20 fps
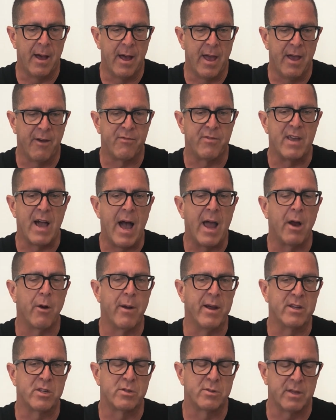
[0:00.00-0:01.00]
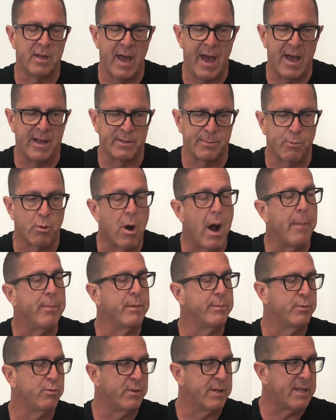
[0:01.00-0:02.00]
if the IRS has
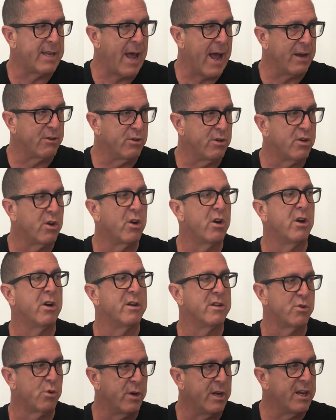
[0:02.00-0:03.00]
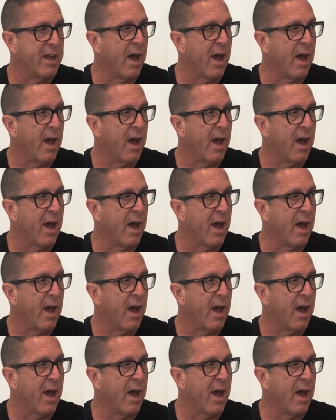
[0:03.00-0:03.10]
problems with the tax returns or any